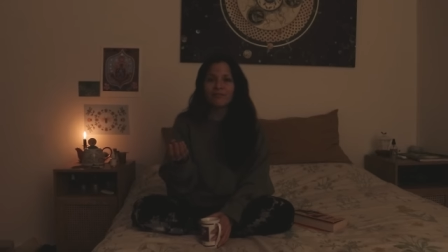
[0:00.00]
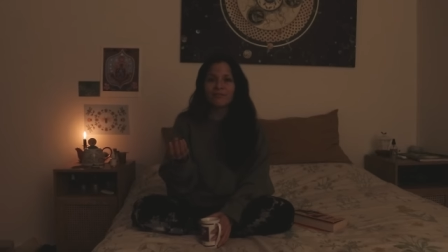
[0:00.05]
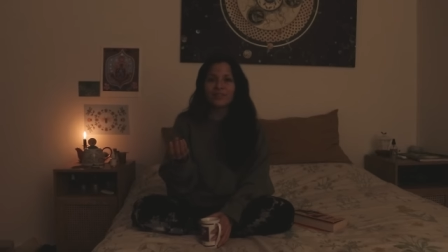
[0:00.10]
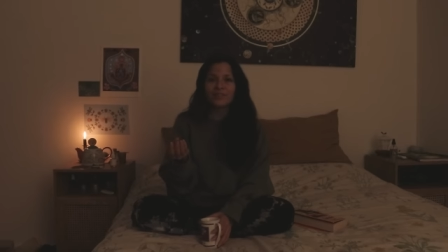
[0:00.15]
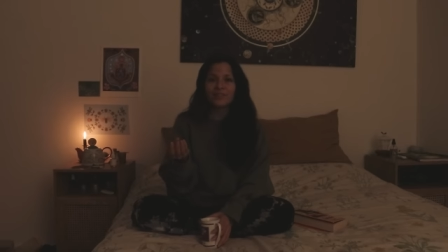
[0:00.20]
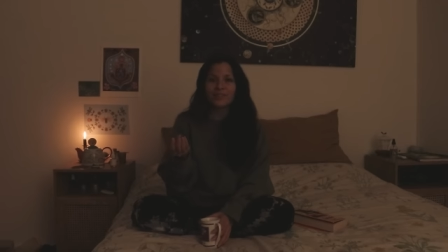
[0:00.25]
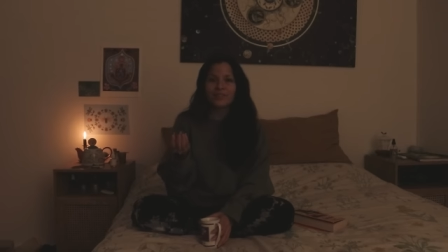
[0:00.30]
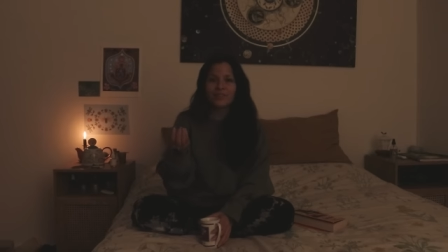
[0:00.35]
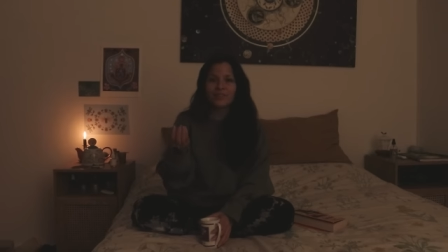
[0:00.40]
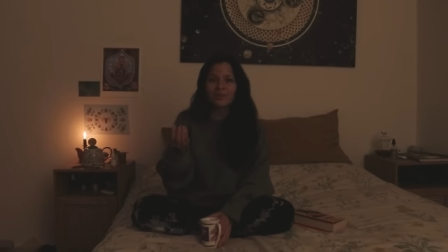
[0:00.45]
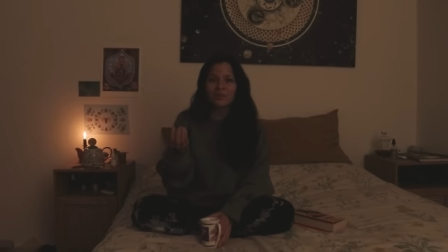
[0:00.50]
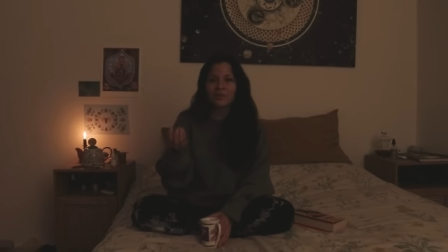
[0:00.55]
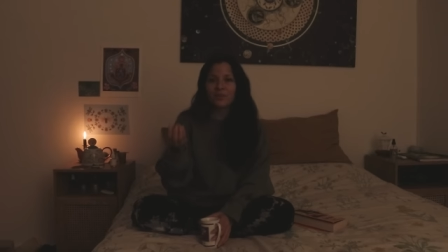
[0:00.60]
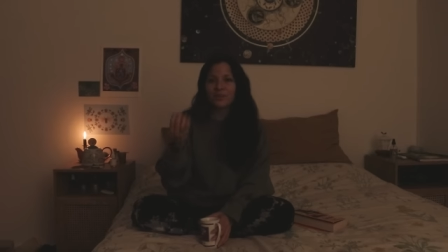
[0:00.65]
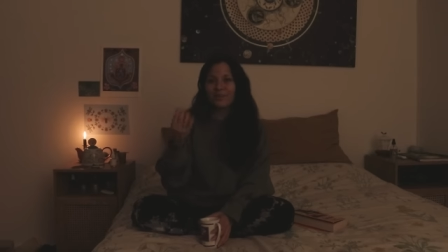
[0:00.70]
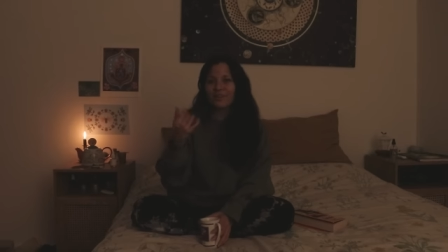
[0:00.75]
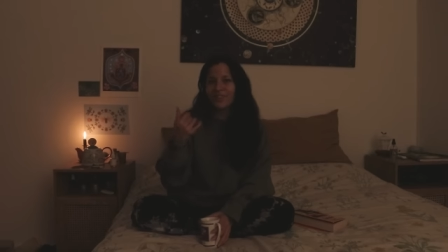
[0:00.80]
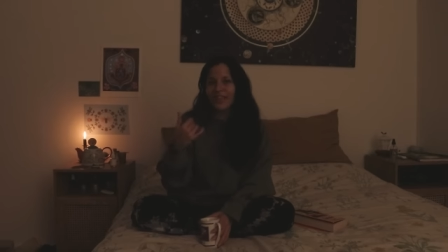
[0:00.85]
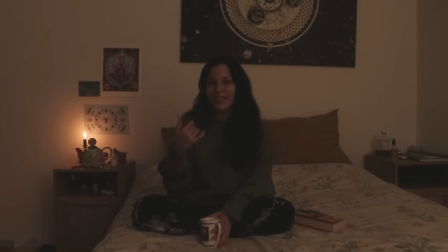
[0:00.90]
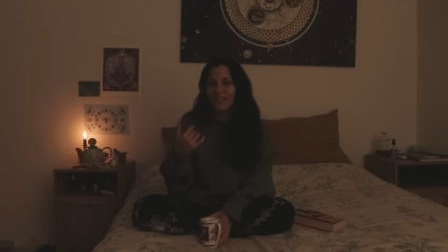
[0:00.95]
just
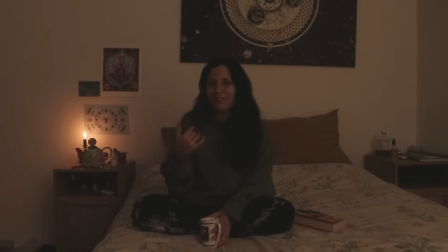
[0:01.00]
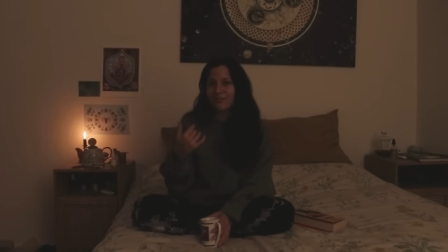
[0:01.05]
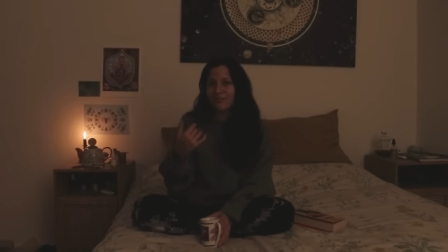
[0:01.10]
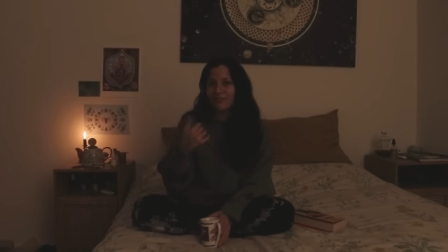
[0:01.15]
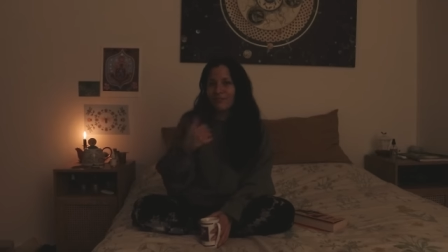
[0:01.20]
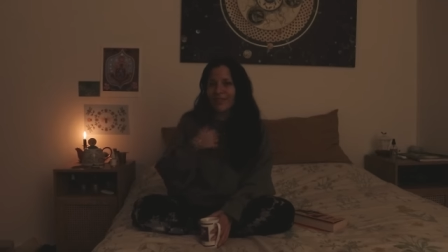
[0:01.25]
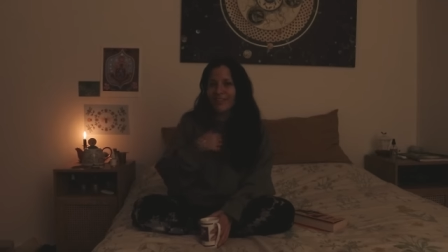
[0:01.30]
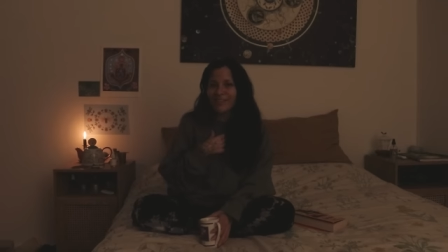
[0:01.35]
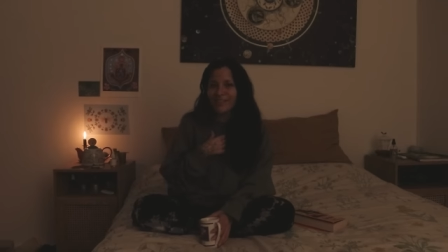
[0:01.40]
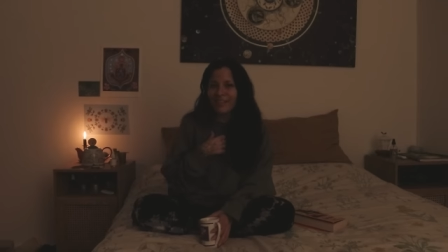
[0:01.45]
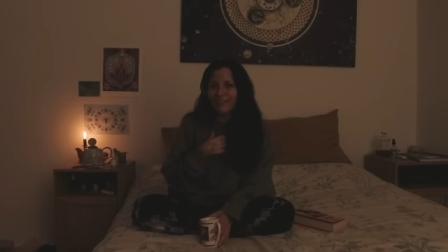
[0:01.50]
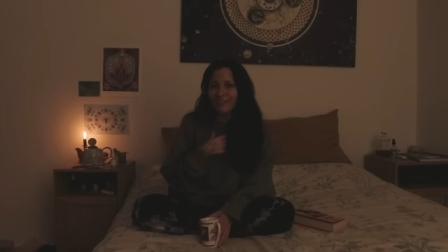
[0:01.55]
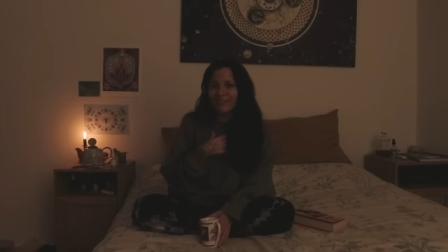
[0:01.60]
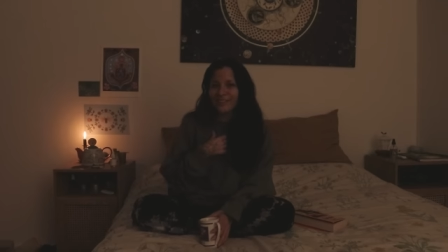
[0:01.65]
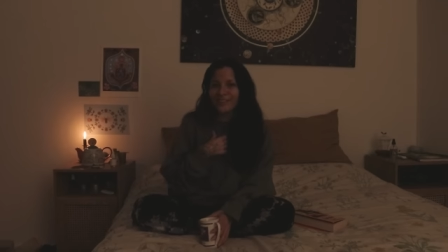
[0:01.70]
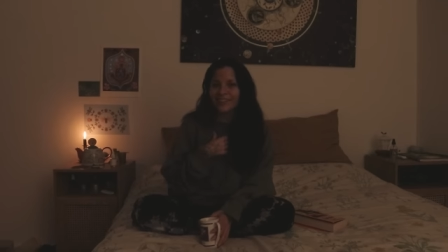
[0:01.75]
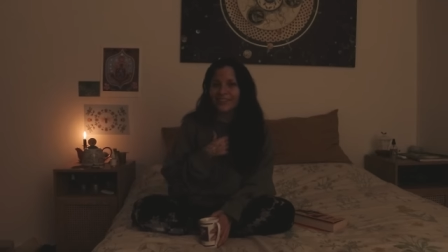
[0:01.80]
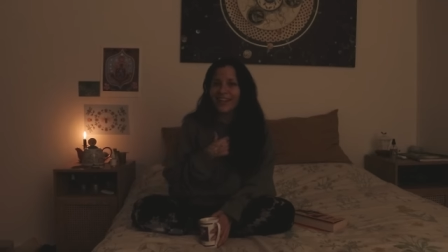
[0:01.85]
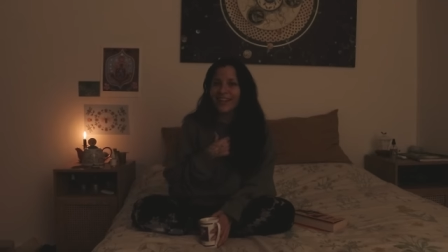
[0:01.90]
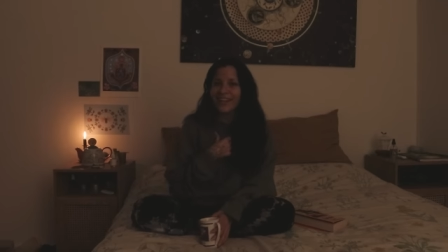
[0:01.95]
one life, my life
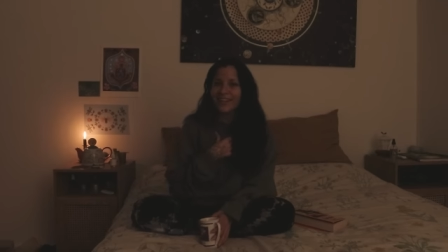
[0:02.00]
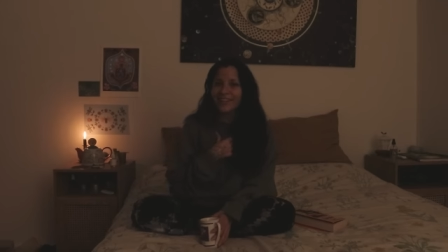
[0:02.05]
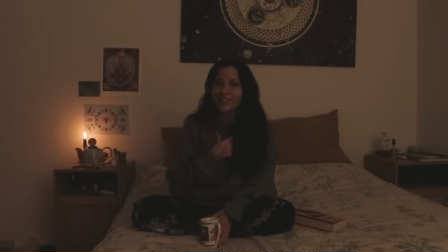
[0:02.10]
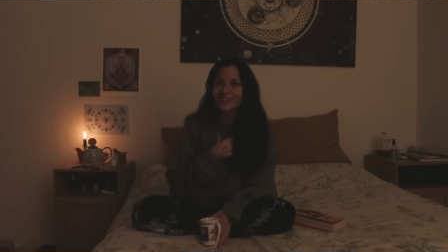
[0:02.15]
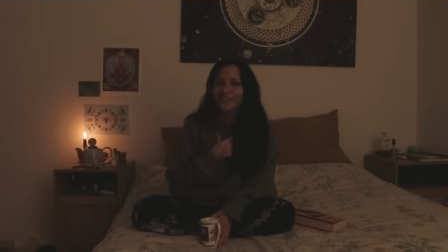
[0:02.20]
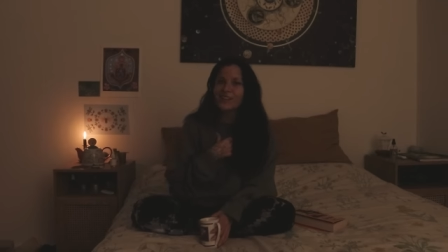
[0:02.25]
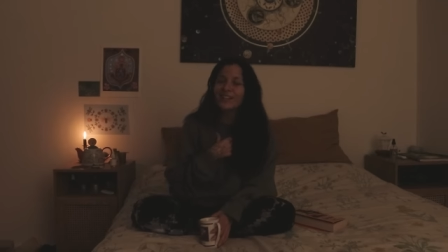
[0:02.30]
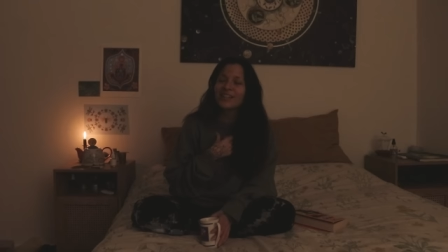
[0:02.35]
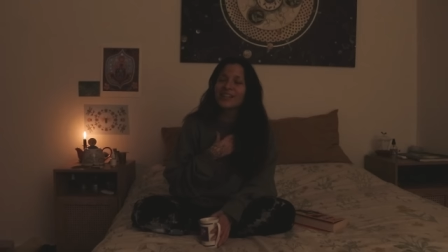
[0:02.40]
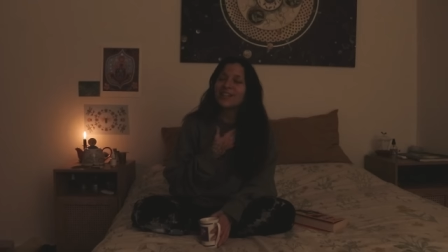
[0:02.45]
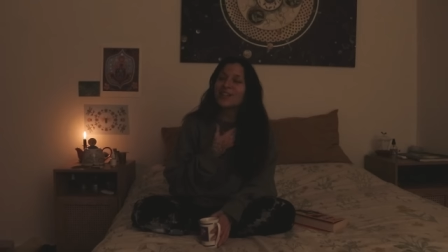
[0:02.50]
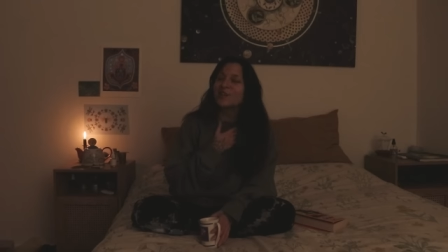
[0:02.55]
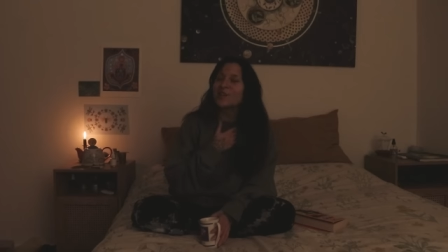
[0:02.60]
as Caro,